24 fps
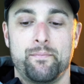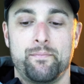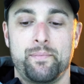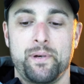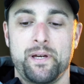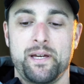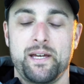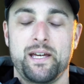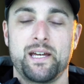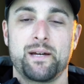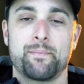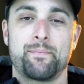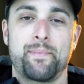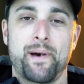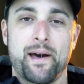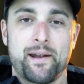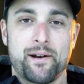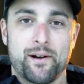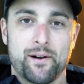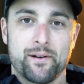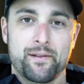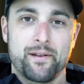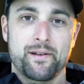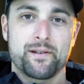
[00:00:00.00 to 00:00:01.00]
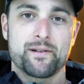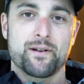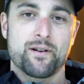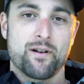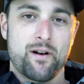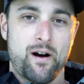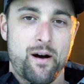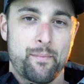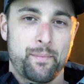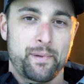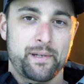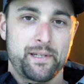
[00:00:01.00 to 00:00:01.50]
being better than your
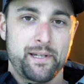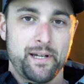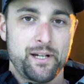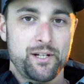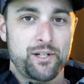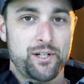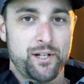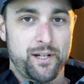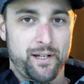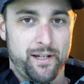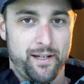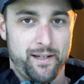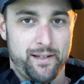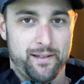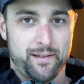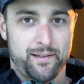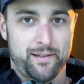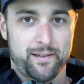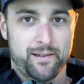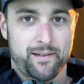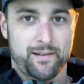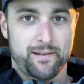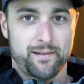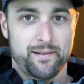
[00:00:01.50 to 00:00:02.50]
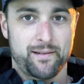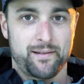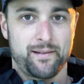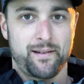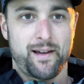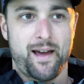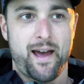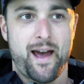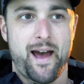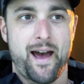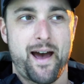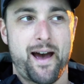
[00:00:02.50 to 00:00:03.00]
competition is
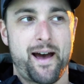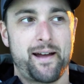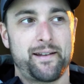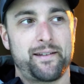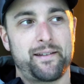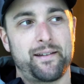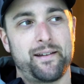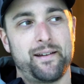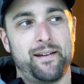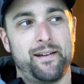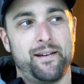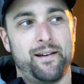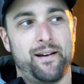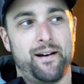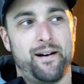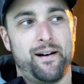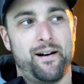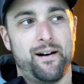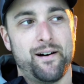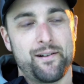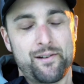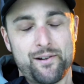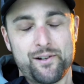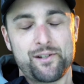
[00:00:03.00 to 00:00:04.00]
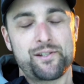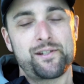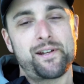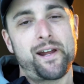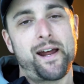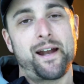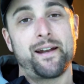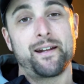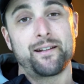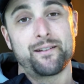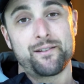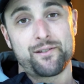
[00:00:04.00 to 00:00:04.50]
at
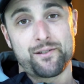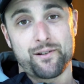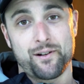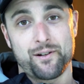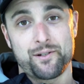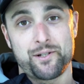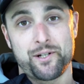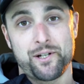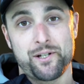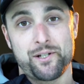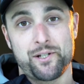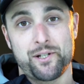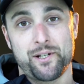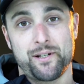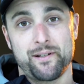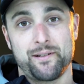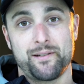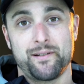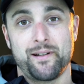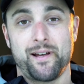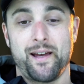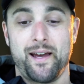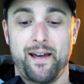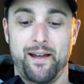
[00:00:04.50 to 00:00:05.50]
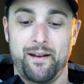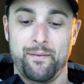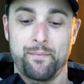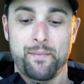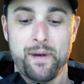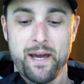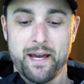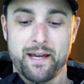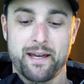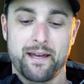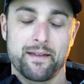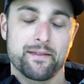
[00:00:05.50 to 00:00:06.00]
understanding the search engine and
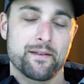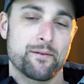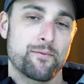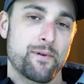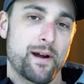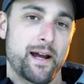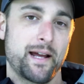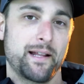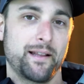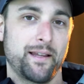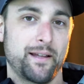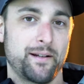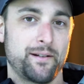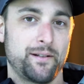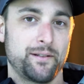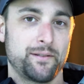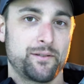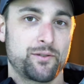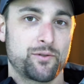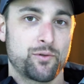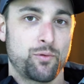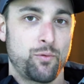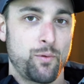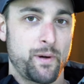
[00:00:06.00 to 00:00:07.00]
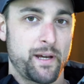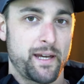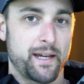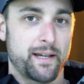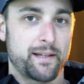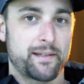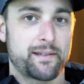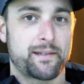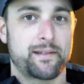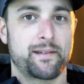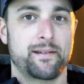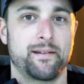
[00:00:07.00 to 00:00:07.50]
making the right little
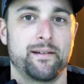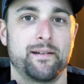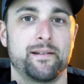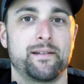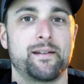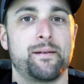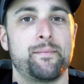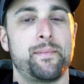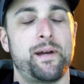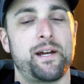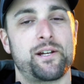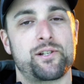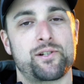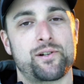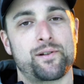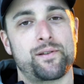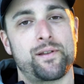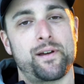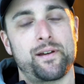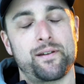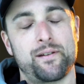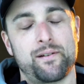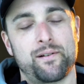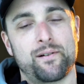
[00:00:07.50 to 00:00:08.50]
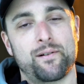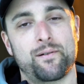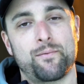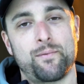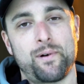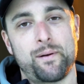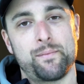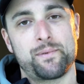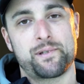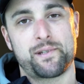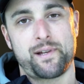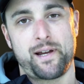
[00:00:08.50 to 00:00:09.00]
tweaks to make sure that your
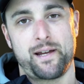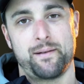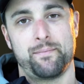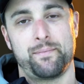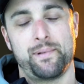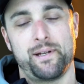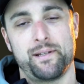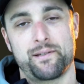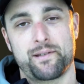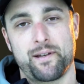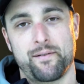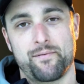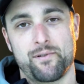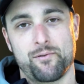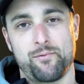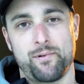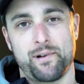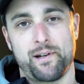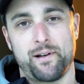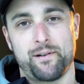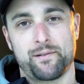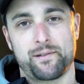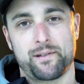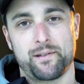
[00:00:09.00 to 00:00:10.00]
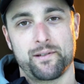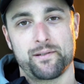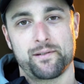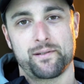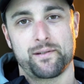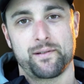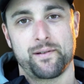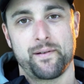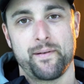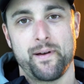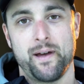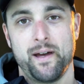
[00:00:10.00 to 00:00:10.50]
website beats everyone
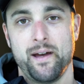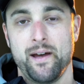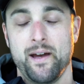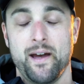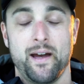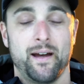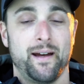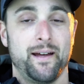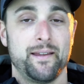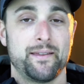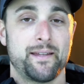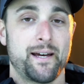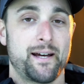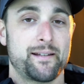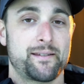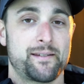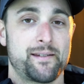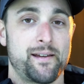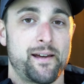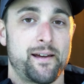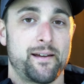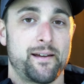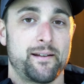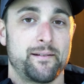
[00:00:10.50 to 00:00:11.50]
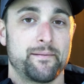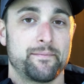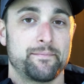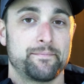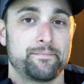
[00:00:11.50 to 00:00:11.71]
else's. And that's it.